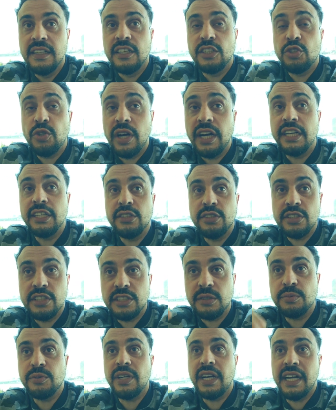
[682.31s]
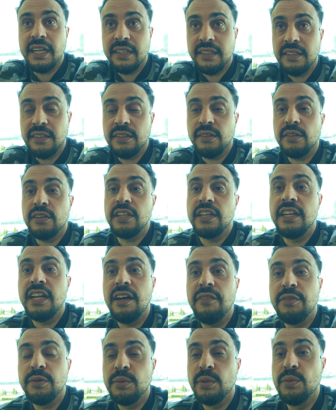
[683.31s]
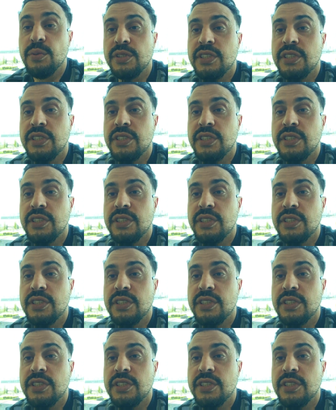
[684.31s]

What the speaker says: trying to subtract the inevitable,